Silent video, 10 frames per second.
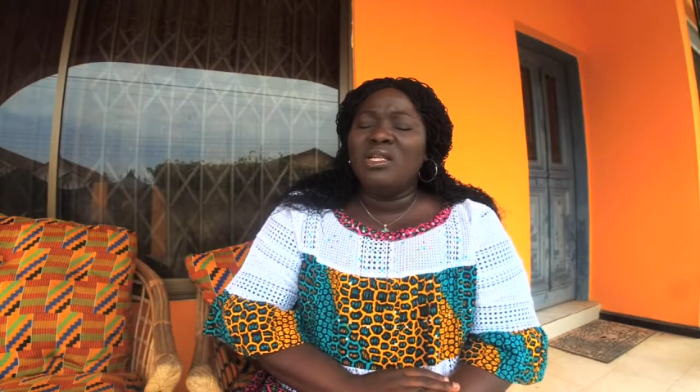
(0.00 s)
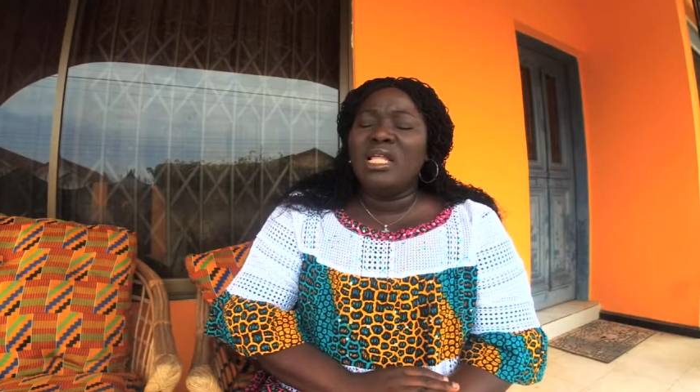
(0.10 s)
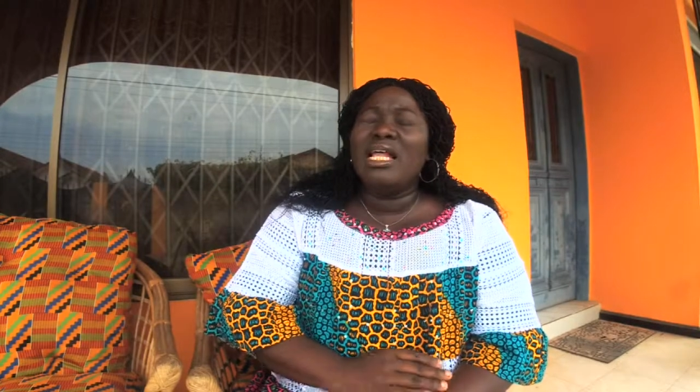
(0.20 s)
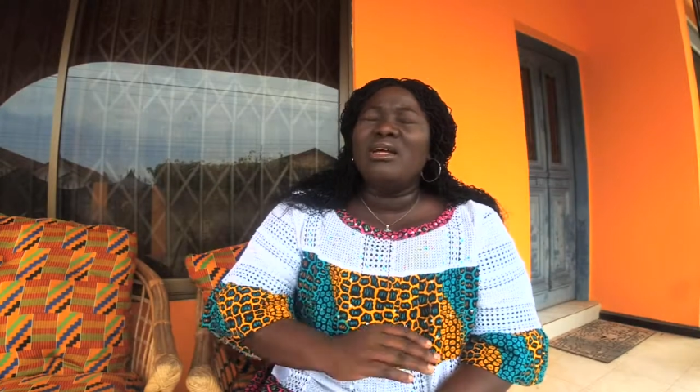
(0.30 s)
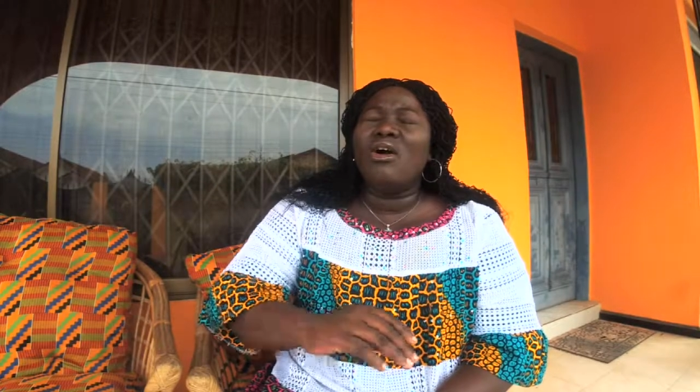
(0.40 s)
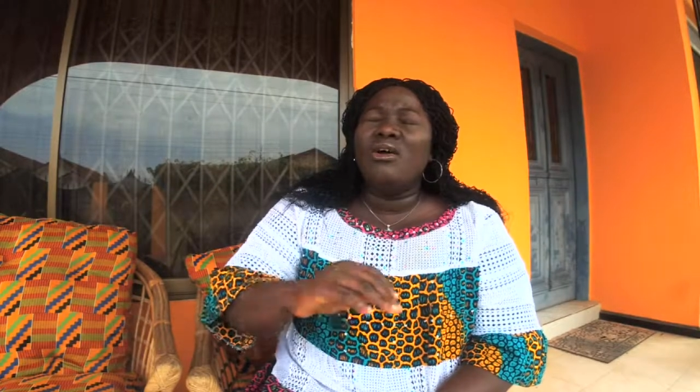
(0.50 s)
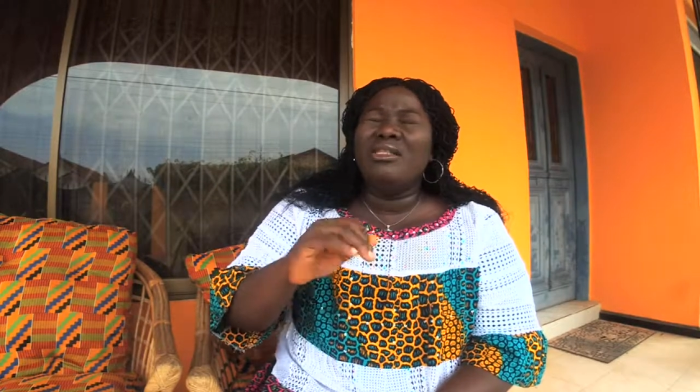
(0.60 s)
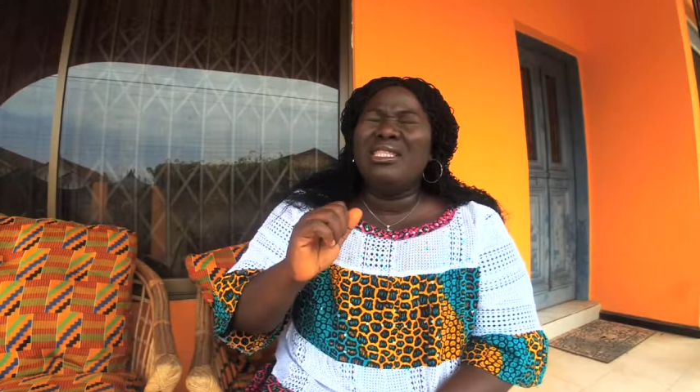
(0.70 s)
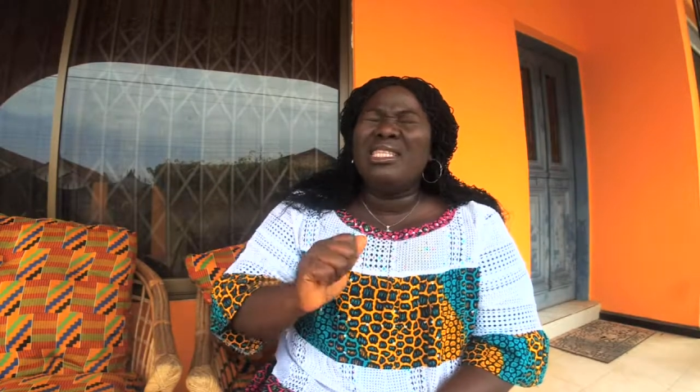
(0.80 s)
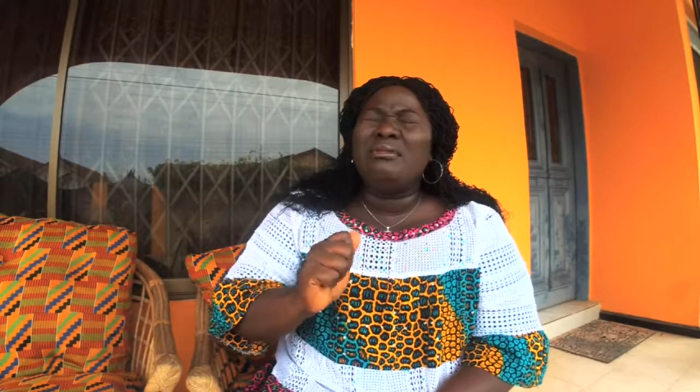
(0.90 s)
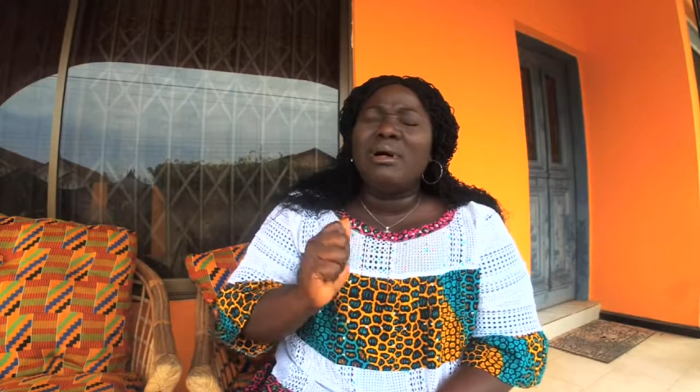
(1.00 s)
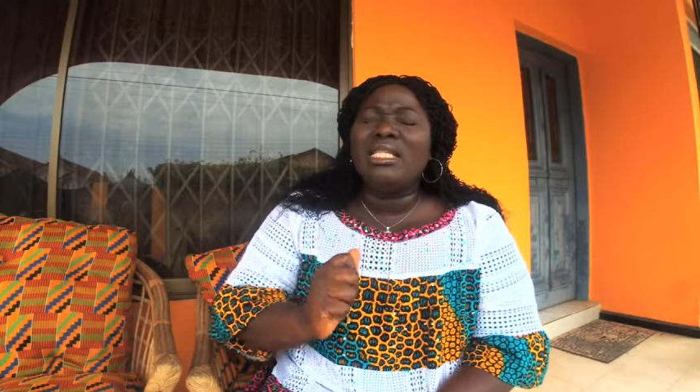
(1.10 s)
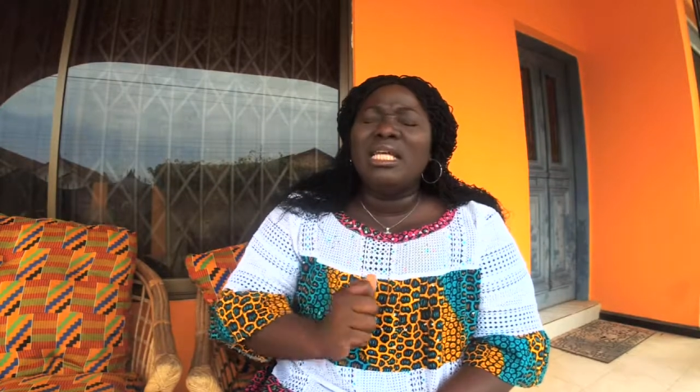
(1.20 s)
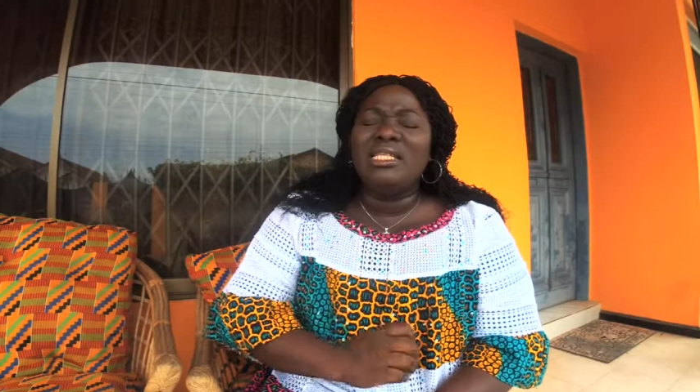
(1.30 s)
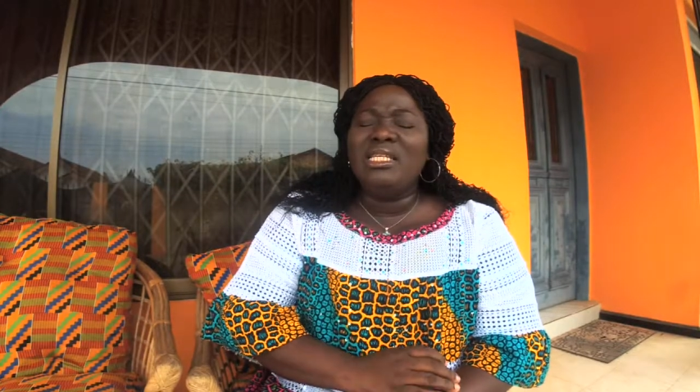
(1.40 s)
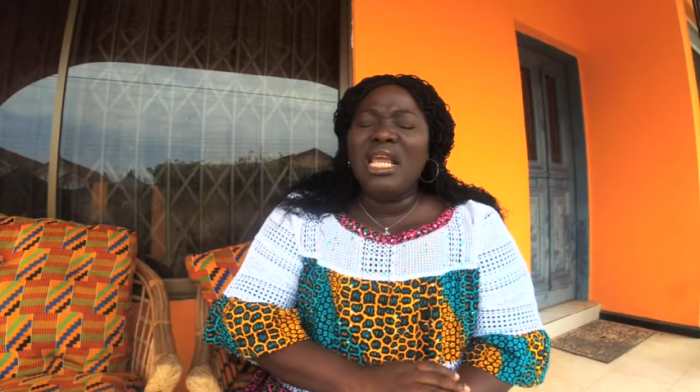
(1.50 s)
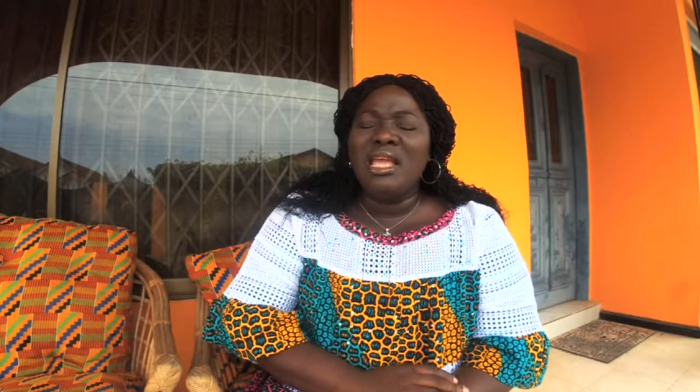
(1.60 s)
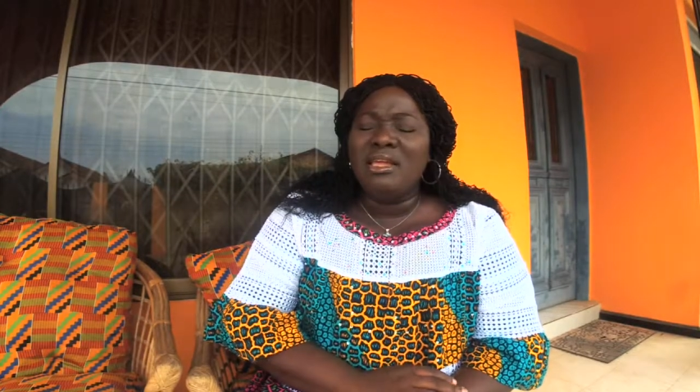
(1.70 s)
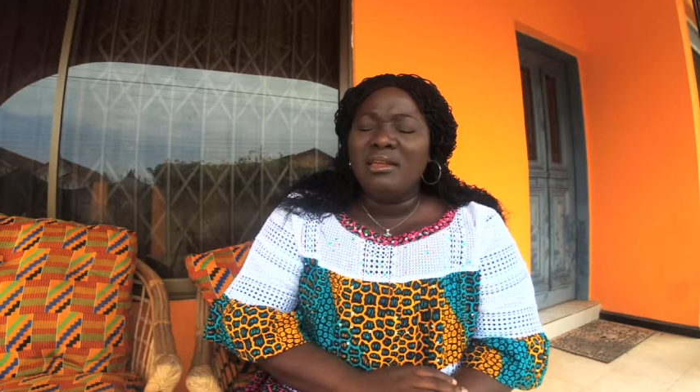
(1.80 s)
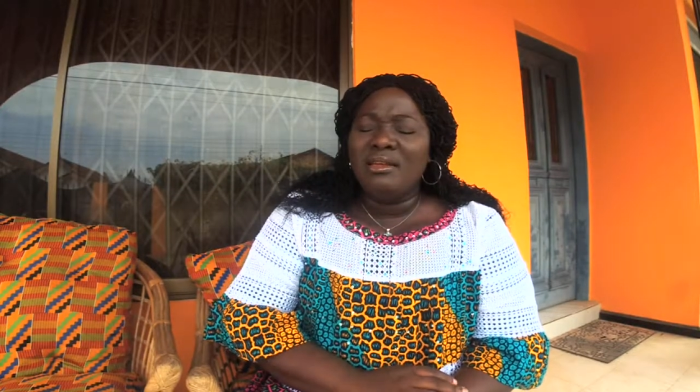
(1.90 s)
That on this Mother's Day,
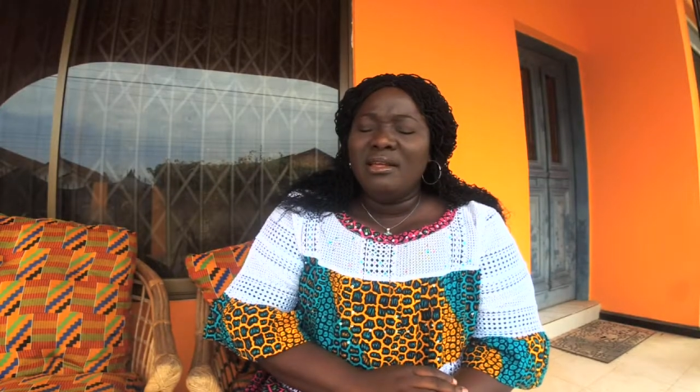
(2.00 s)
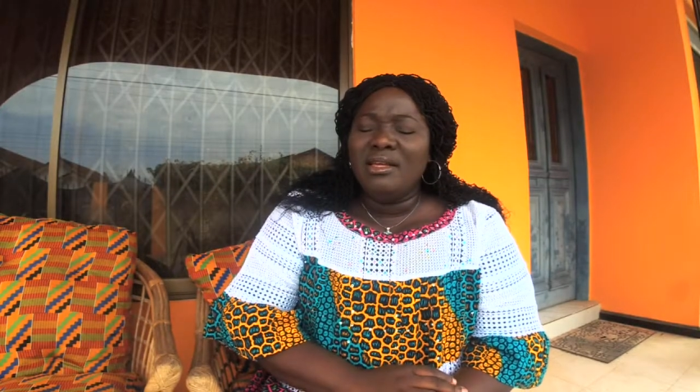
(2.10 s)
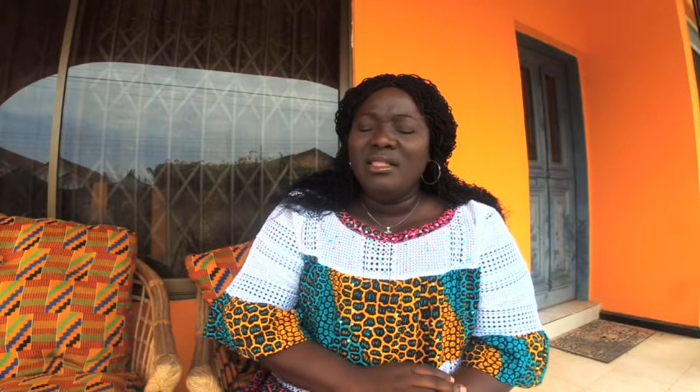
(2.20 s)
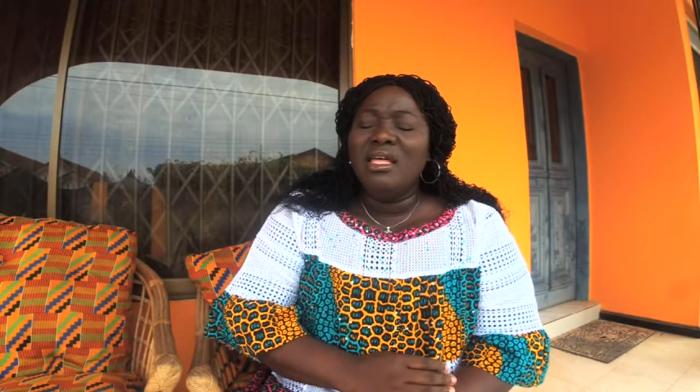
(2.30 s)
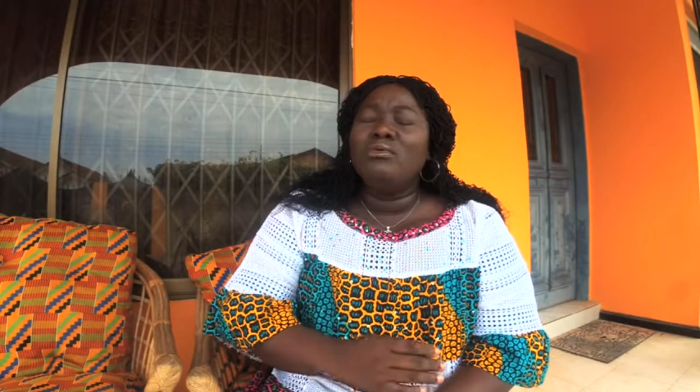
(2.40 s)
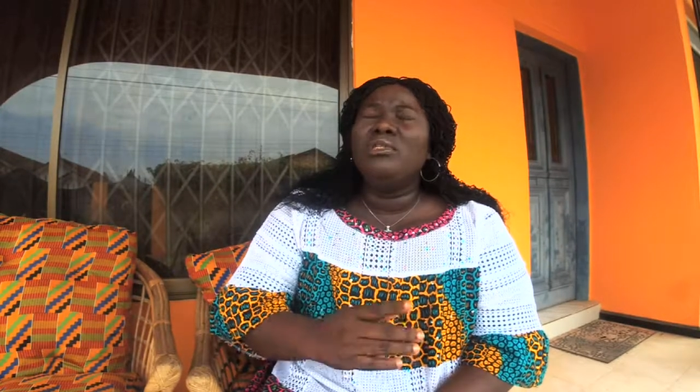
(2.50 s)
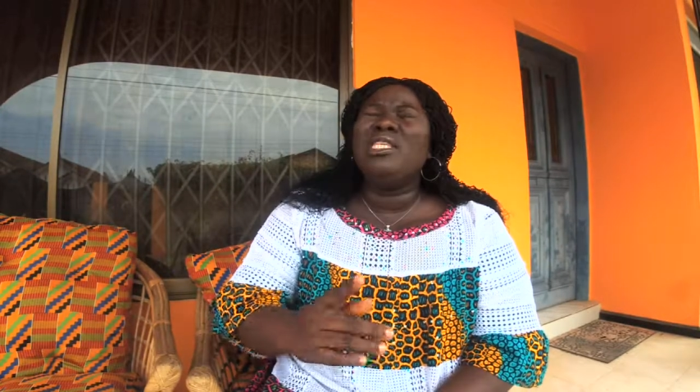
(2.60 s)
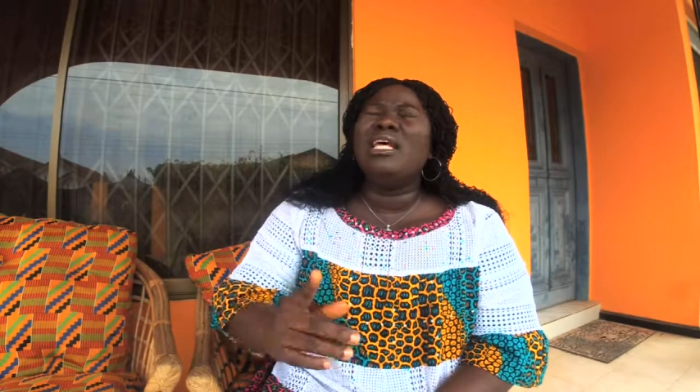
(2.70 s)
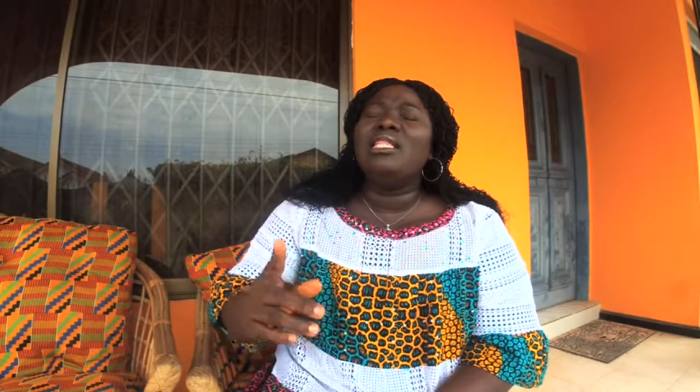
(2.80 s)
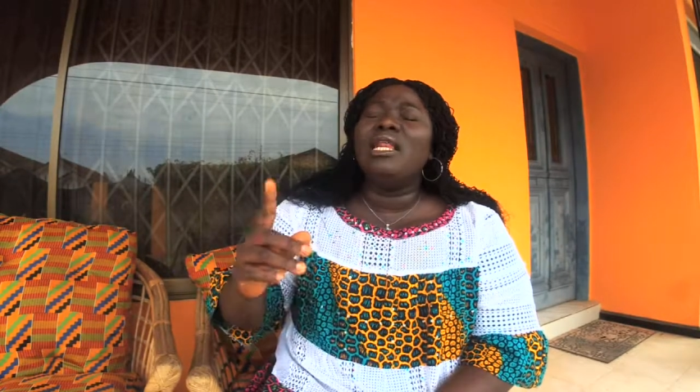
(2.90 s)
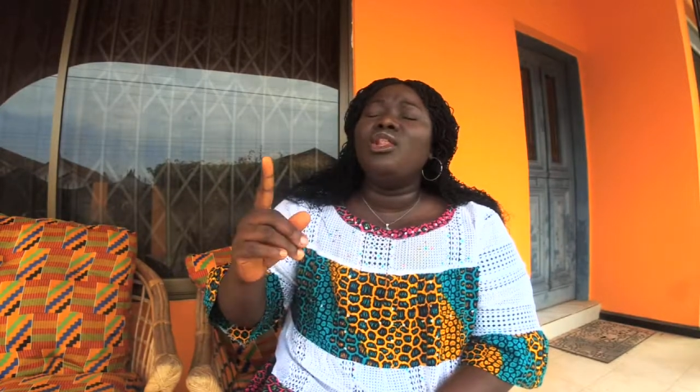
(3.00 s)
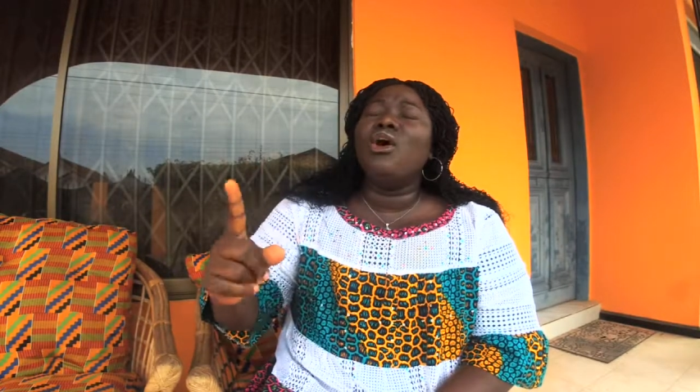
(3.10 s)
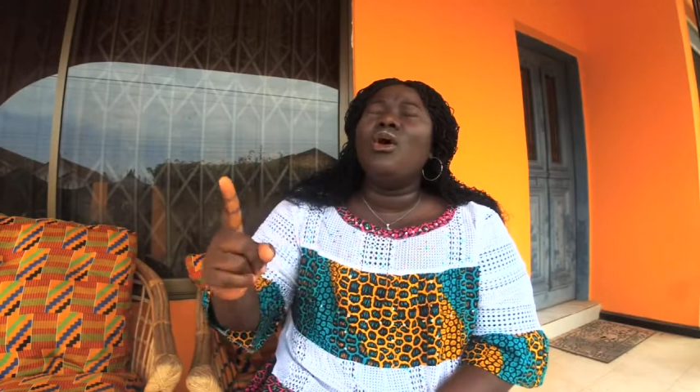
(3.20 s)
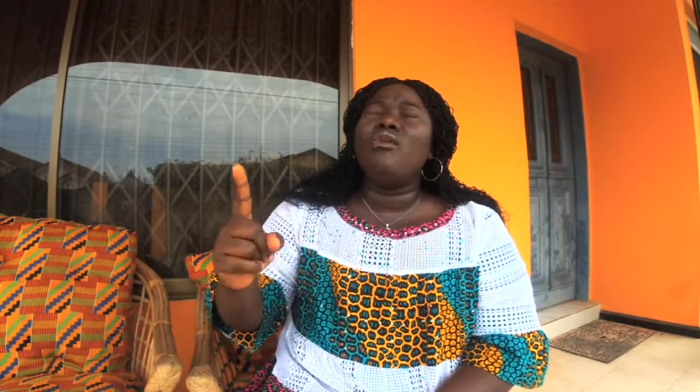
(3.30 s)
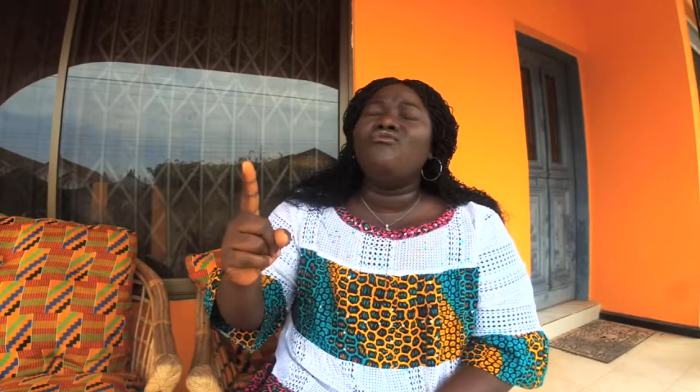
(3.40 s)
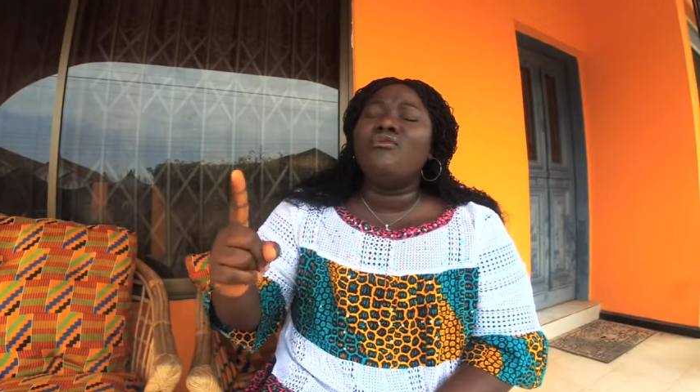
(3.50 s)
they will say, The Lord